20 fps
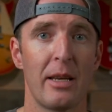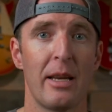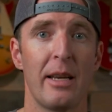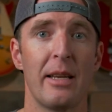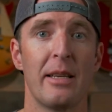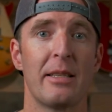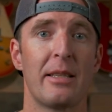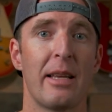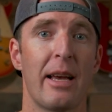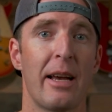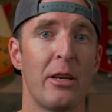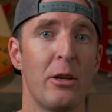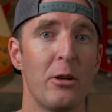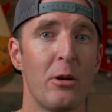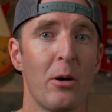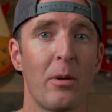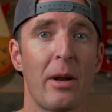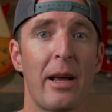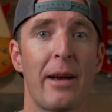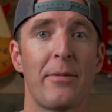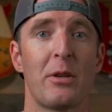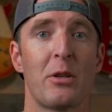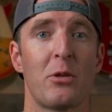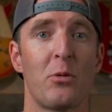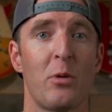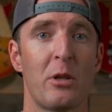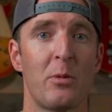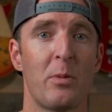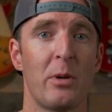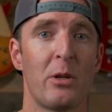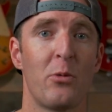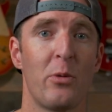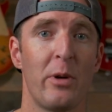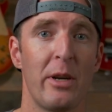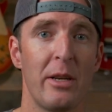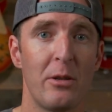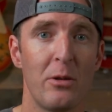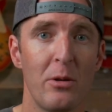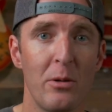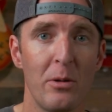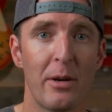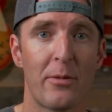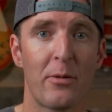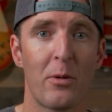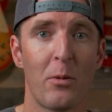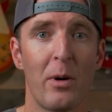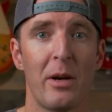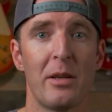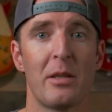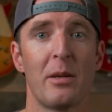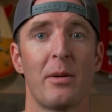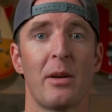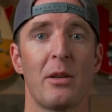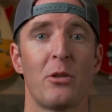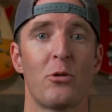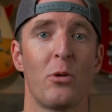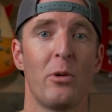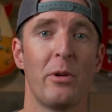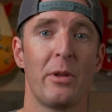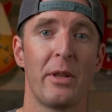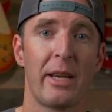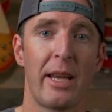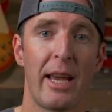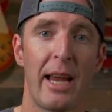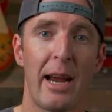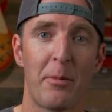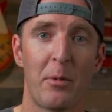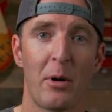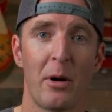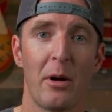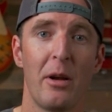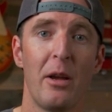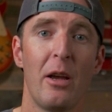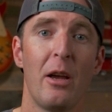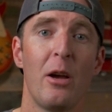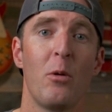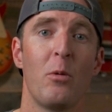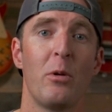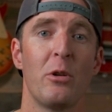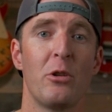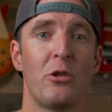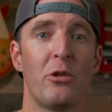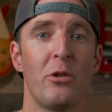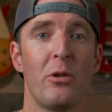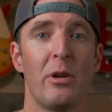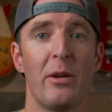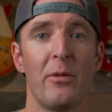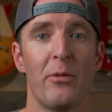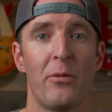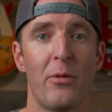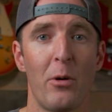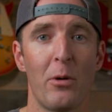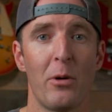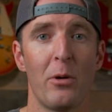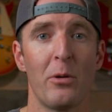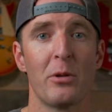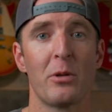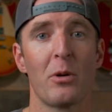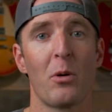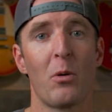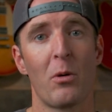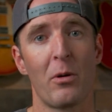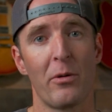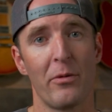is that you don't have to switch between two different ways of controlling the camera when shooting photos or